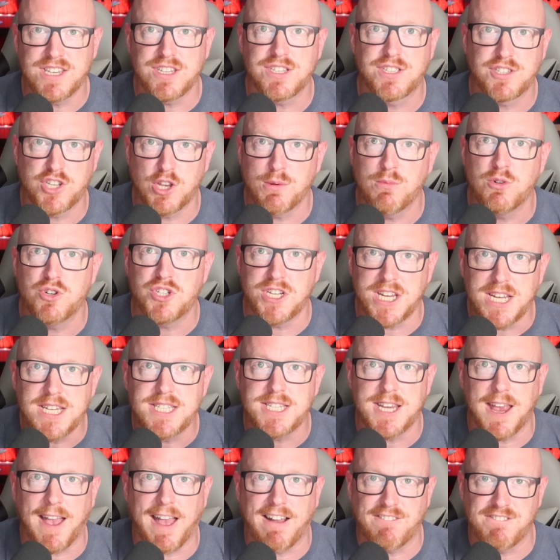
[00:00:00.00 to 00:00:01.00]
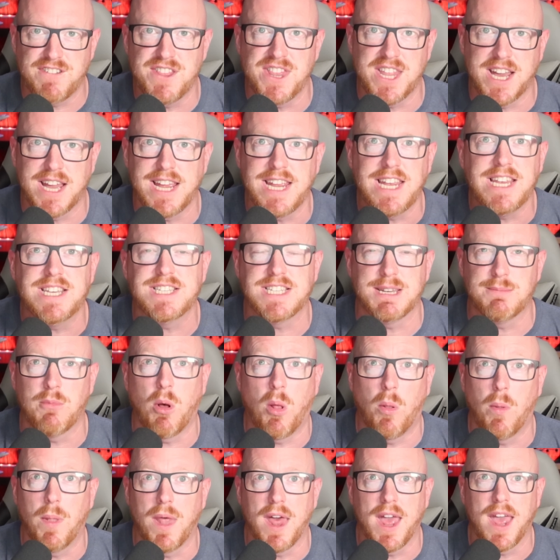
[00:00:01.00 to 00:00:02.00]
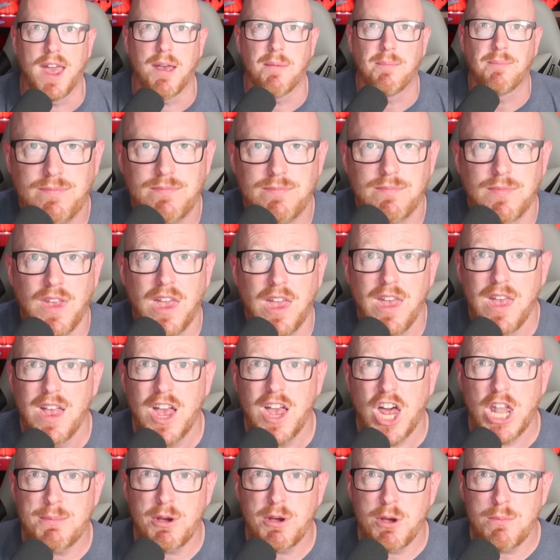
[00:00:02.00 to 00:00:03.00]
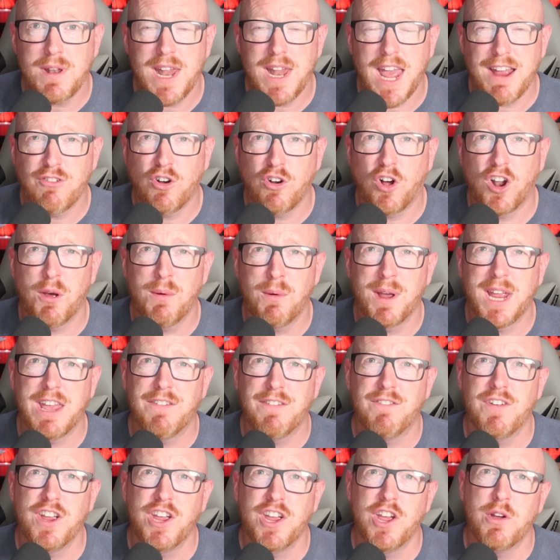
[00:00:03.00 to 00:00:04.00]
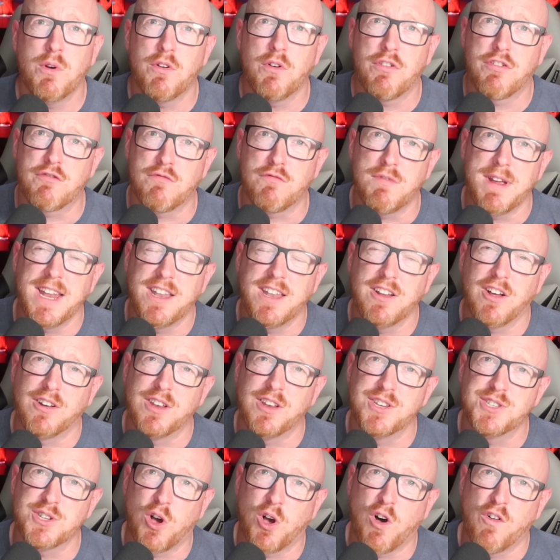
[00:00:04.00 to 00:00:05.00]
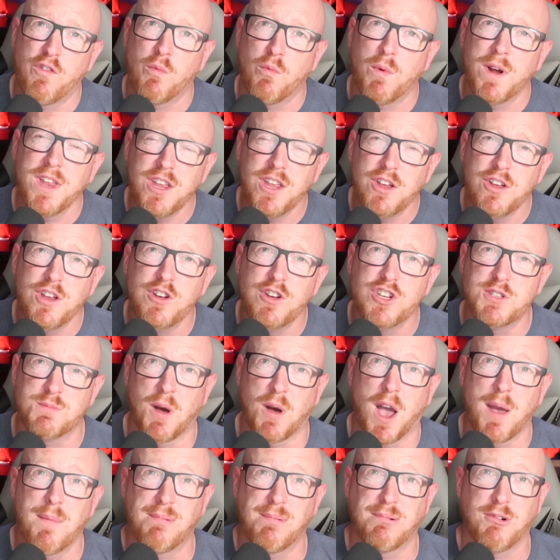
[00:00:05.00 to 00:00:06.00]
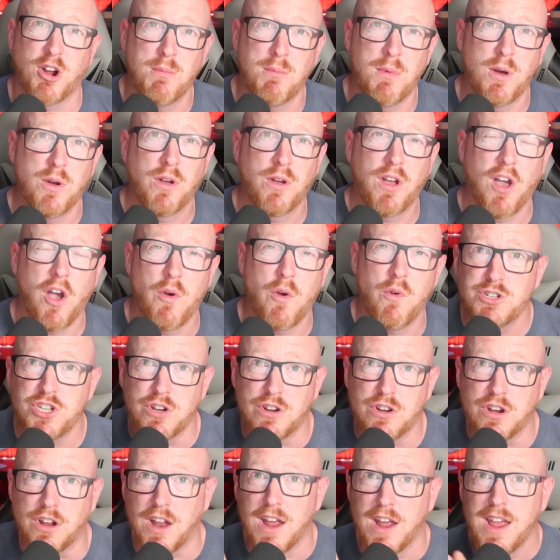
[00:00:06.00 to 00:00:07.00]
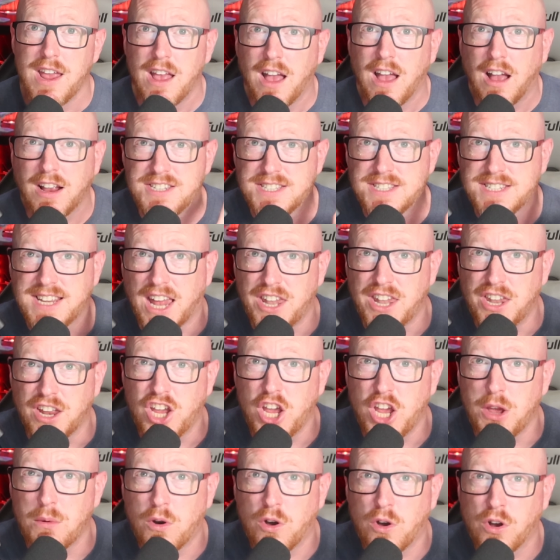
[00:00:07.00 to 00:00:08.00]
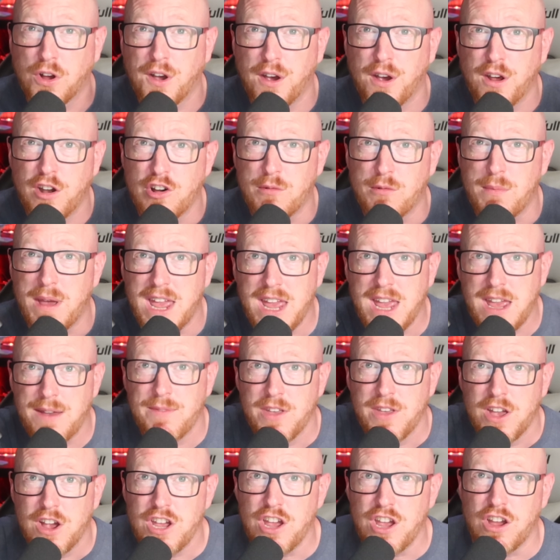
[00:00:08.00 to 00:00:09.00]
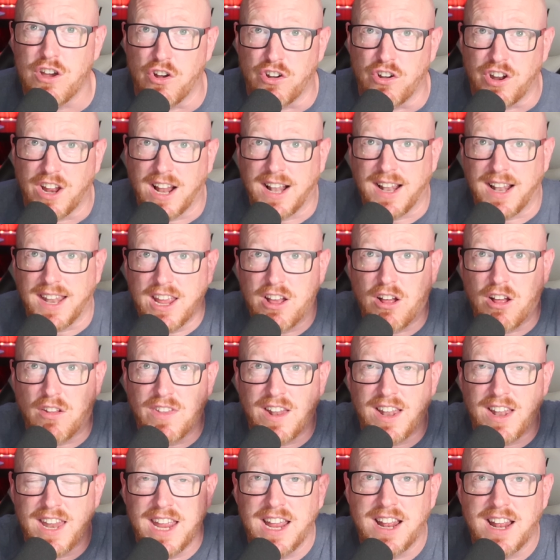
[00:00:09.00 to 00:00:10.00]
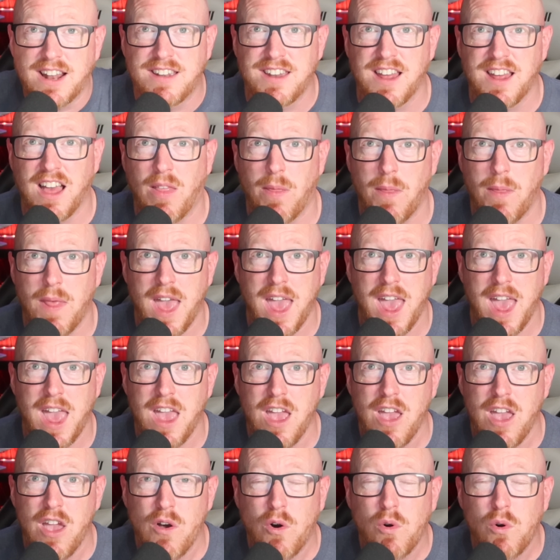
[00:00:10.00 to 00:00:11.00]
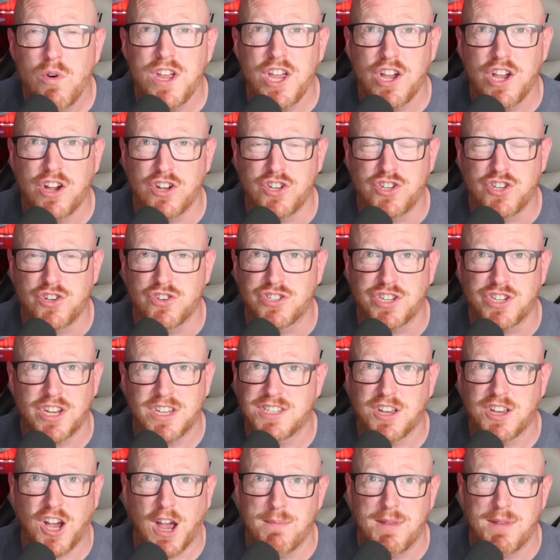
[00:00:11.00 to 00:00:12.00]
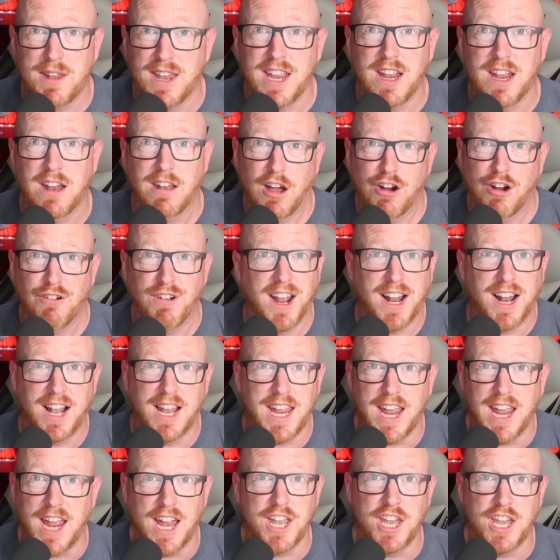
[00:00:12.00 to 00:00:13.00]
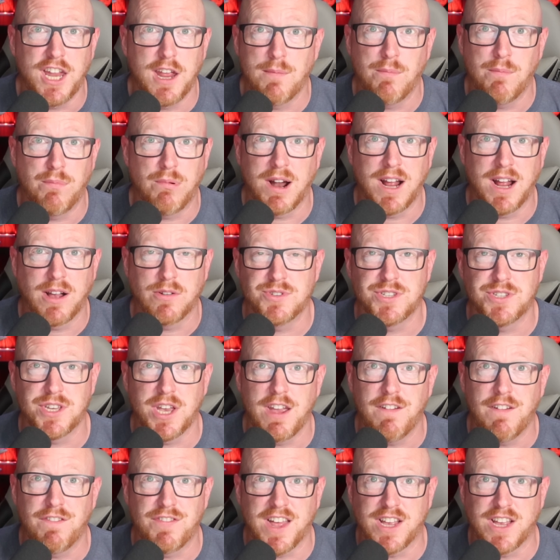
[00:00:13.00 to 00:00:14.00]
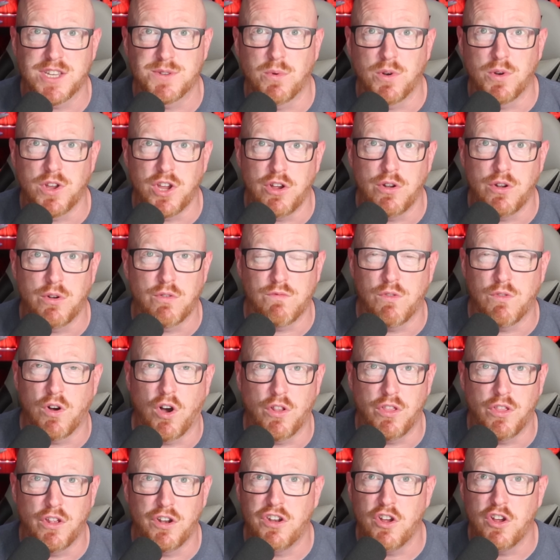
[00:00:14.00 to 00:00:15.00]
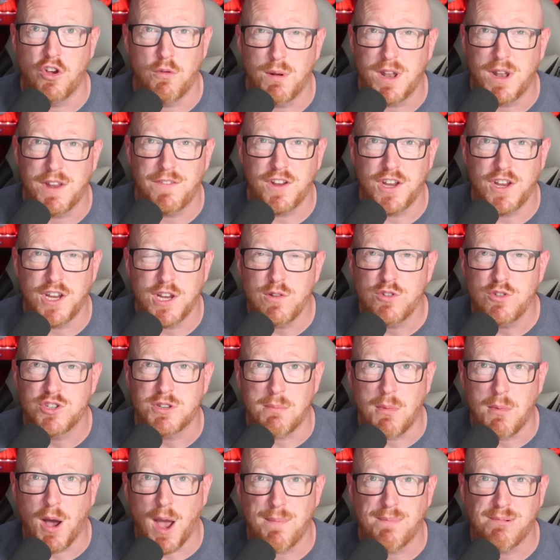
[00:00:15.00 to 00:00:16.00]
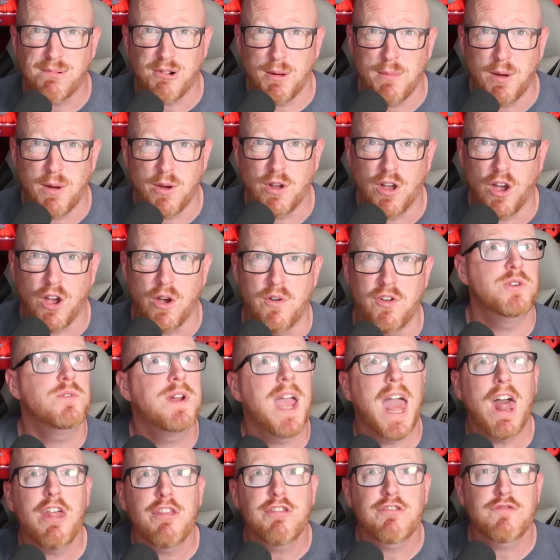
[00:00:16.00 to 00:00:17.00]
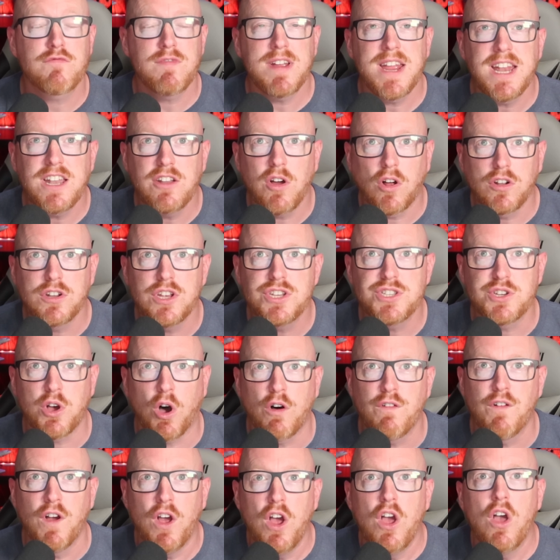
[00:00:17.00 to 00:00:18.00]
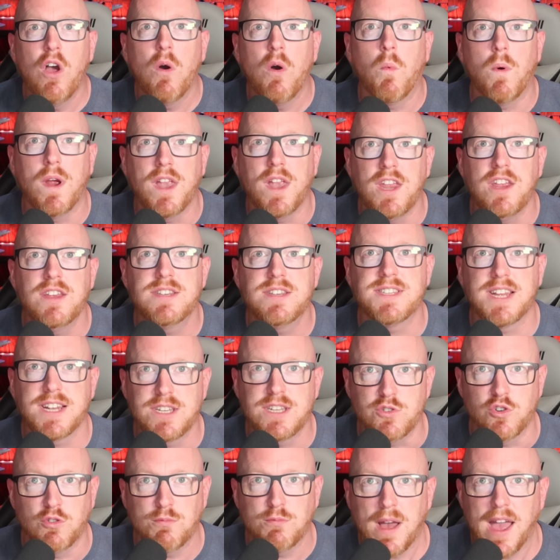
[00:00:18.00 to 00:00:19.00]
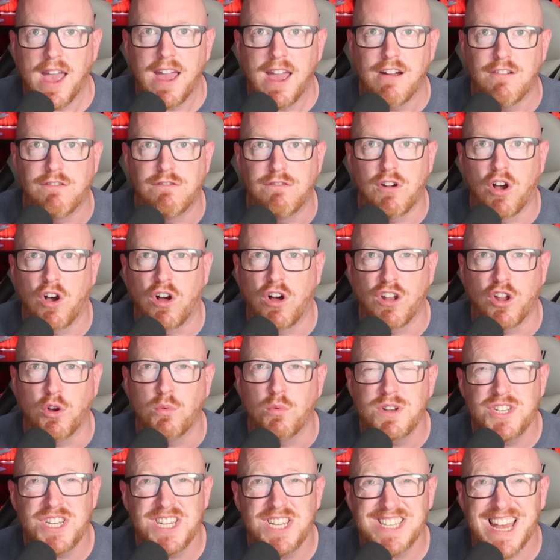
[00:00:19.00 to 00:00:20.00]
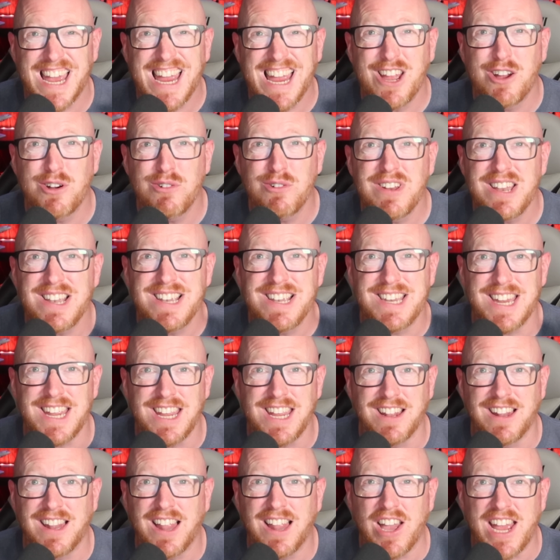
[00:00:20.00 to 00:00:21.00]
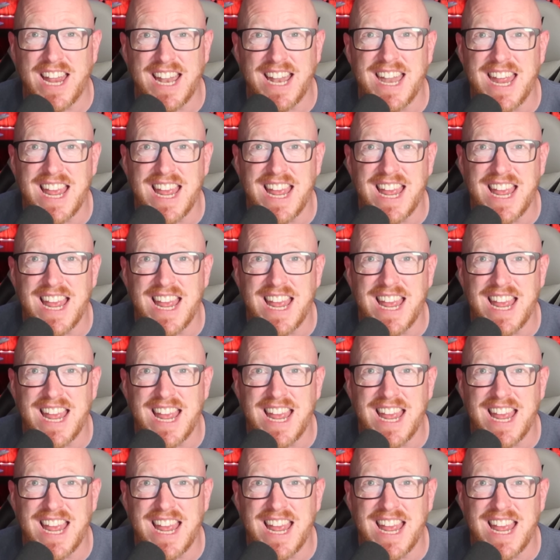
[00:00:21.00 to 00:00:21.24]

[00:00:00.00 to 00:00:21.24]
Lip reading: it so much easier having that eSIM on there. At the moment, Airalo are giving you $3 off when you use my promo code. You could scan the QR code up here, you could click on the link down there, or you could just type the link directly in your browser if that's what you'd rather do. But if you use my promo code, you'll get $3 off when you set up Airalo, which is a good deal in